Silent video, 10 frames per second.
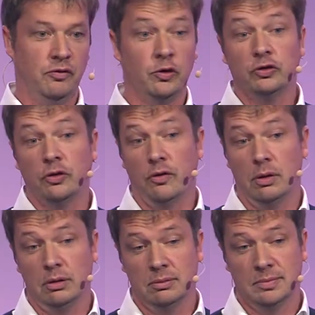First of
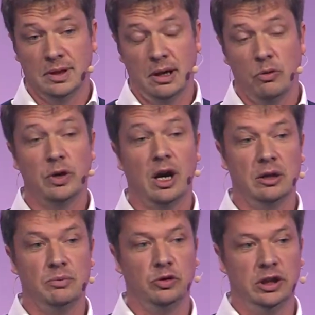all, we are
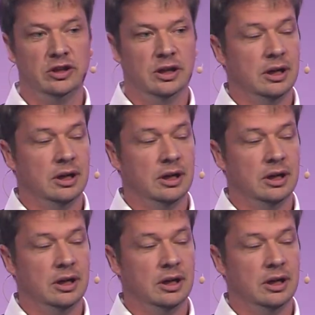in Munich,